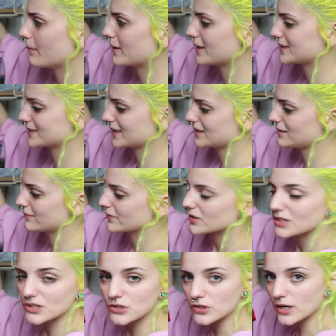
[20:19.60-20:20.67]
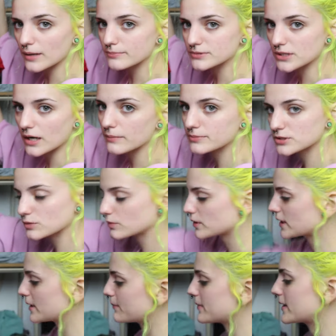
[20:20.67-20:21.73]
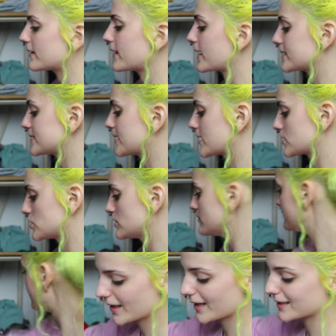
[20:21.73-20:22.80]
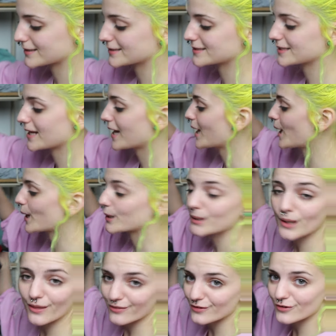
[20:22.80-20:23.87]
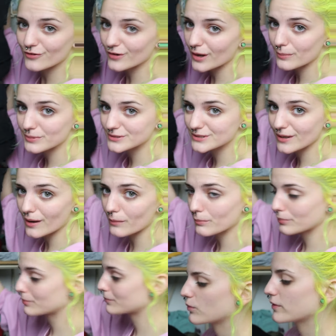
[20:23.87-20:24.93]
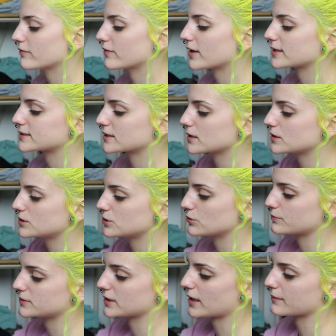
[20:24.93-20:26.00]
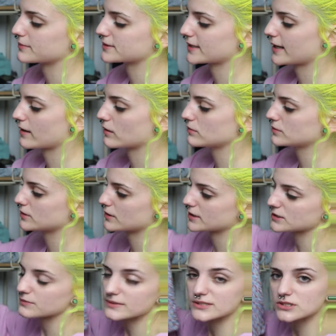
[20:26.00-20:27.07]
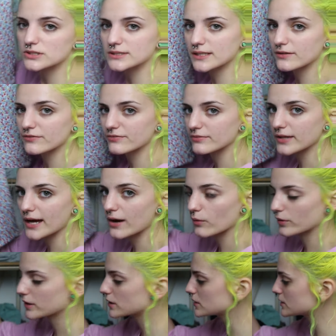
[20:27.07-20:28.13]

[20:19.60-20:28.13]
but it's kind of like a crop top, so we'll keep it in that section. And another crop top. We've got to the tube tops now. So this one's just like flowers.